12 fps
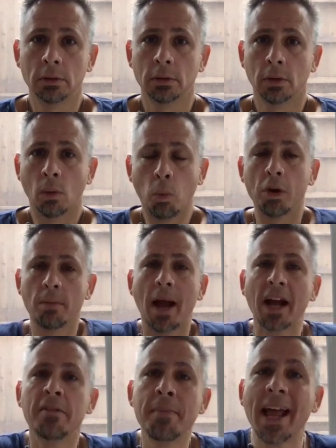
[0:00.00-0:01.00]
What are my
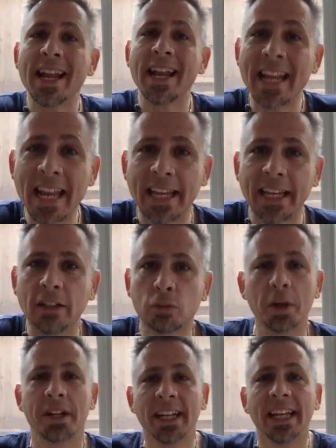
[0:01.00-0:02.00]
unmet needs?
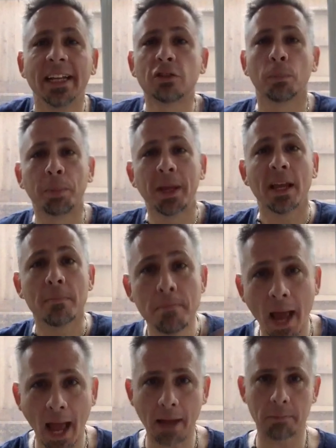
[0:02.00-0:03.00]
What needs are being
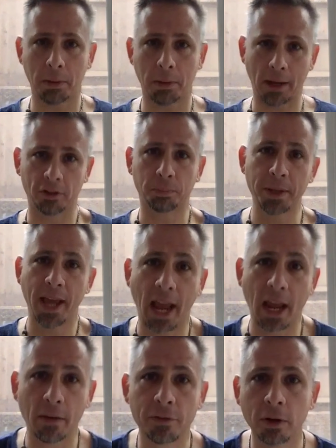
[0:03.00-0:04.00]
met by this
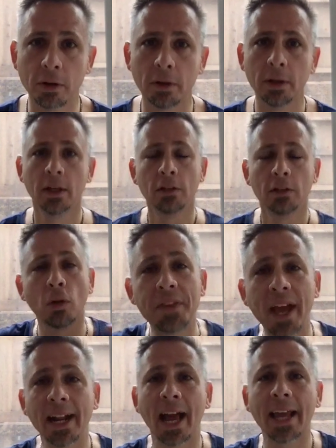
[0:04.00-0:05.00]
behavior? So
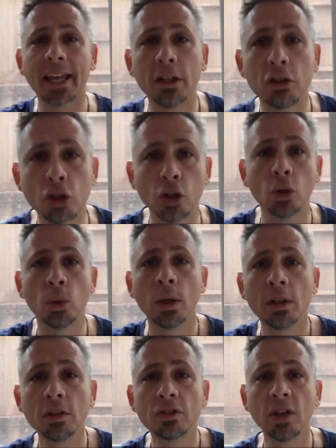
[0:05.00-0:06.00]
then I can do
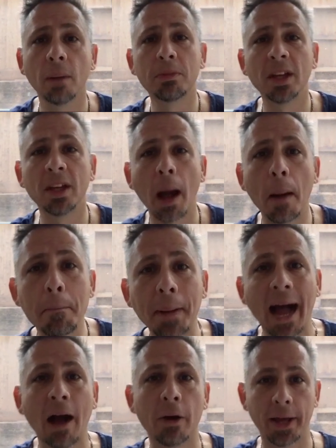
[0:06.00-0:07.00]
something
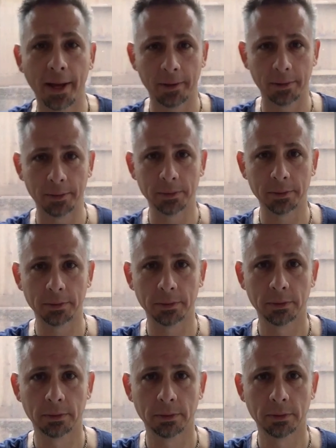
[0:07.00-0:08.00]
about it.
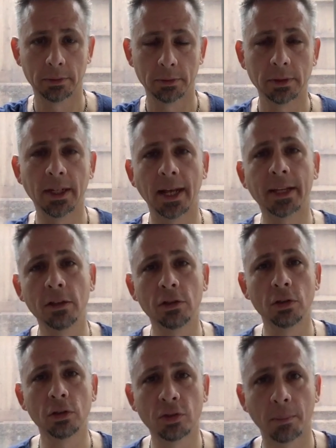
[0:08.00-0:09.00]
Then I can
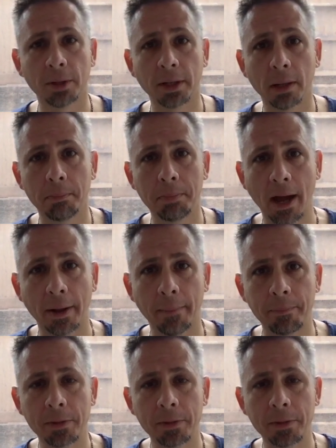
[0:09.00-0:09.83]
do something about it.